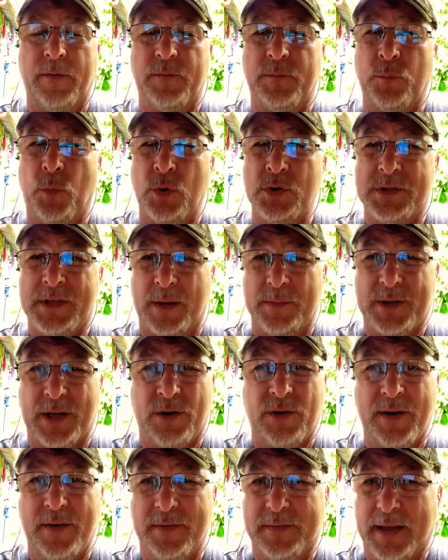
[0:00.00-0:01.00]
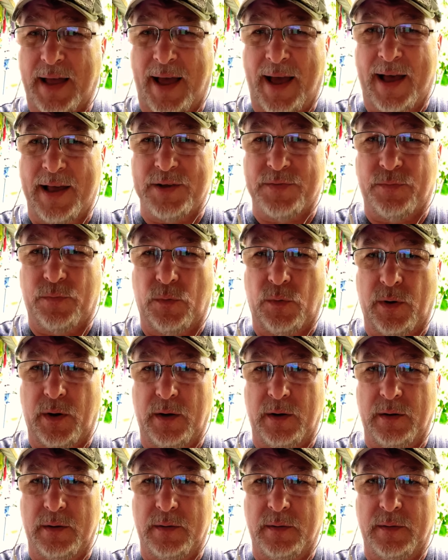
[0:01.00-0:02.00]
most times I don't even have to ask for
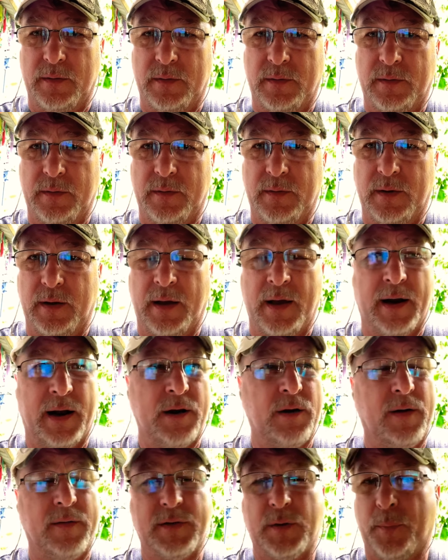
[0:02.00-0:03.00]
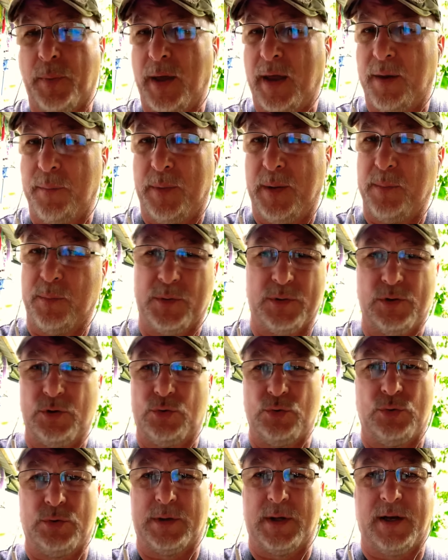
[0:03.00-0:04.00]
it, and I don't have to pay people to
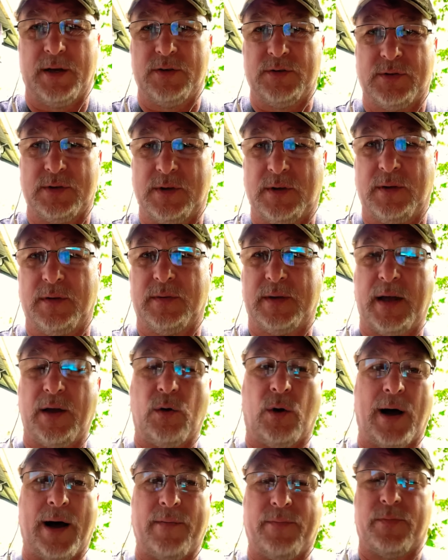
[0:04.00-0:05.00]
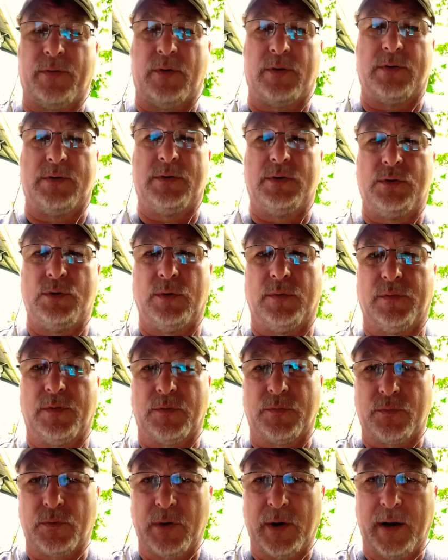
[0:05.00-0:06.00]
do things. They offer to do it for
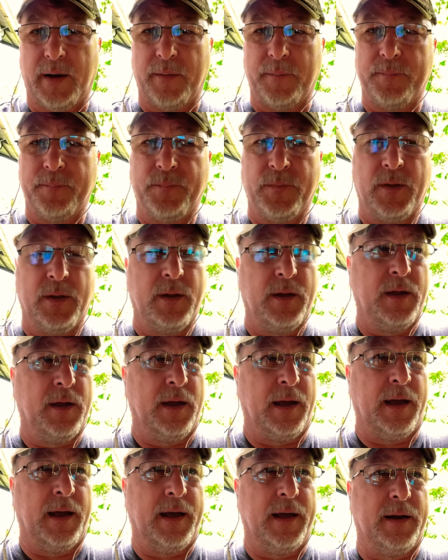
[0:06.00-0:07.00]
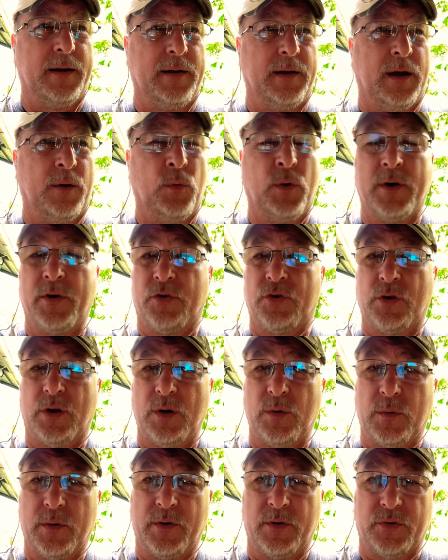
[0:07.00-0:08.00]
free. And I want to show
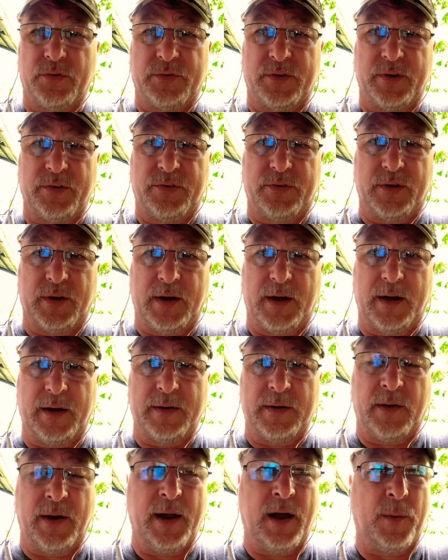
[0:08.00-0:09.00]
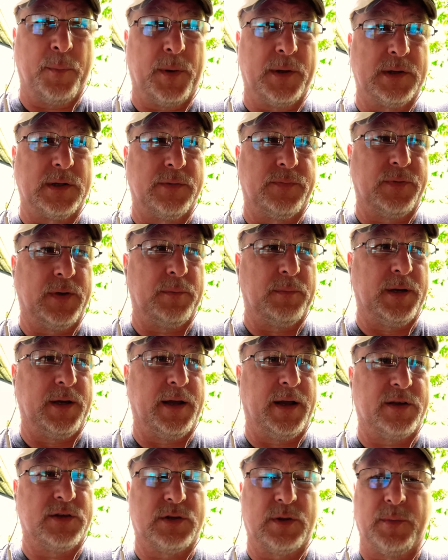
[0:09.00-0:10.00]
you one of those things today. Now I help out the family
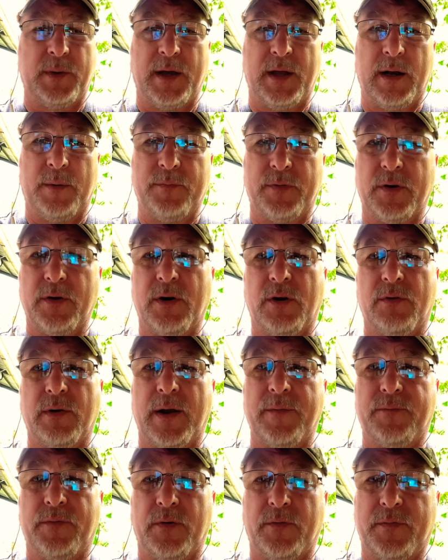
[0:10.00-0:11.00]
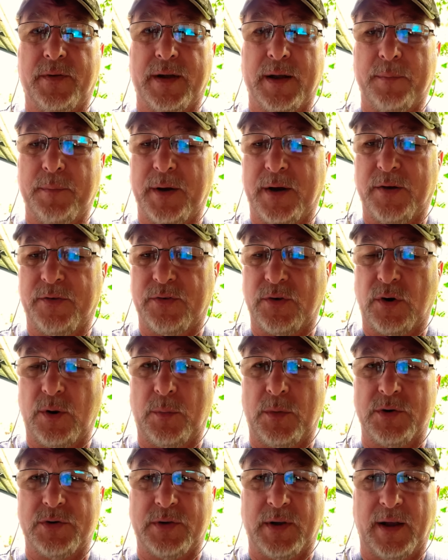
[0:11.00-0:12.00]
next to me, and I'm very grateful for them because they're
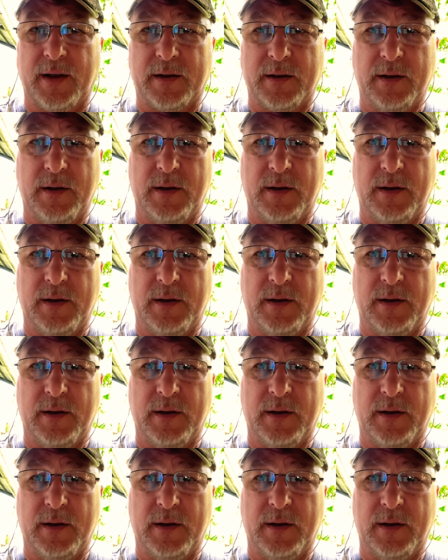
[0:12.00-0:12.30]
almost like